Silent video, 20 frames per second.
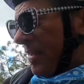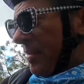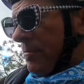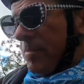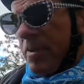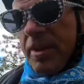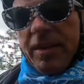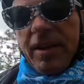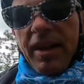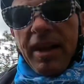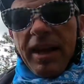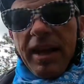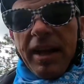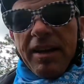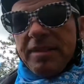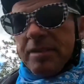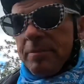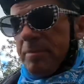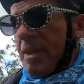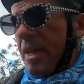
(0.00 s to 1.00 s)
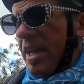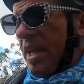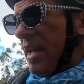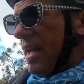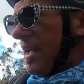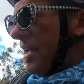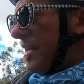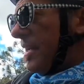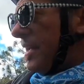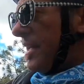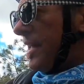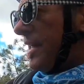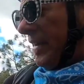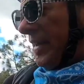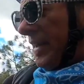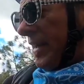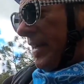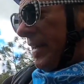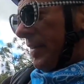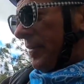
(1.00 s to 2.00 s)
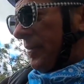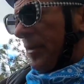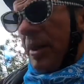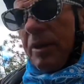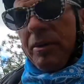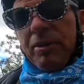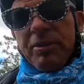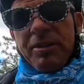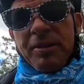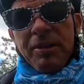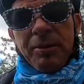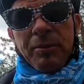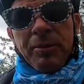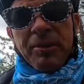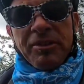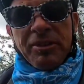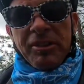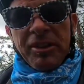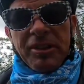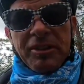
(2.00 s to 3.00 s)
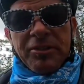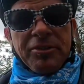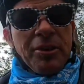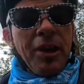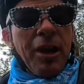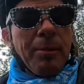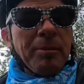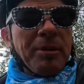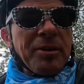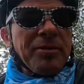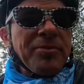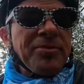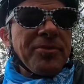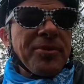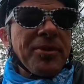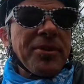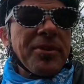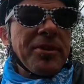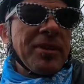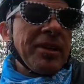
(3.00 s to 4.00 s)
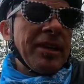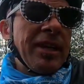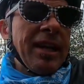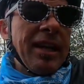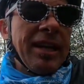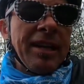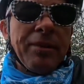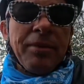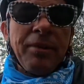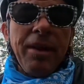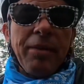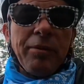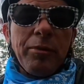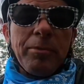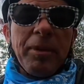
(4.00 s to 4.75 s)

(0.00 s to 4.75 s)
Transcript: Be that as it may, when I was originally shopping for a gravel